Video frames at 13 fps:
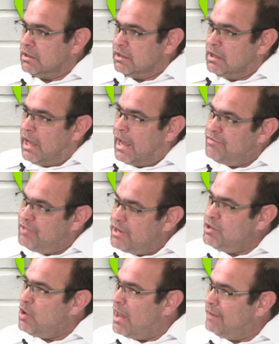And
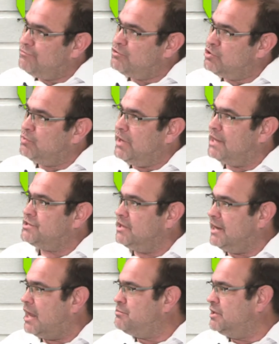then you have to create an
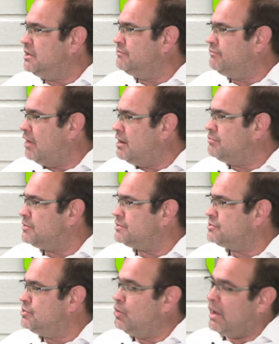enabling
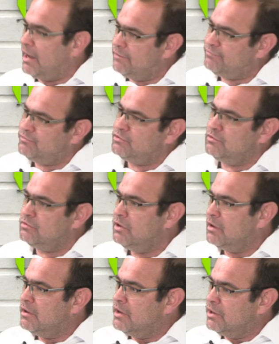environment. You have to
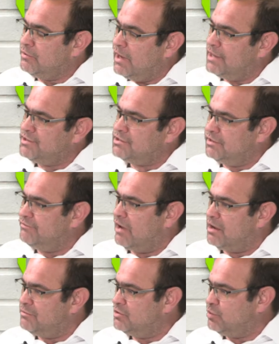create an
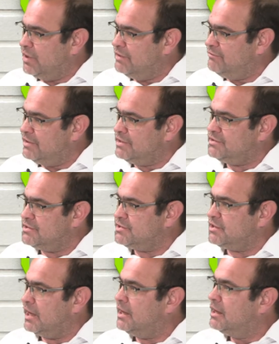environment where investors
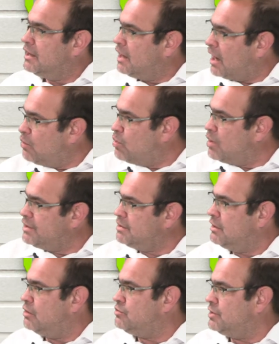say, I want to
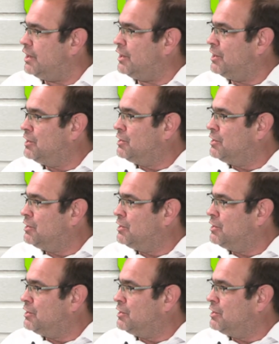go there.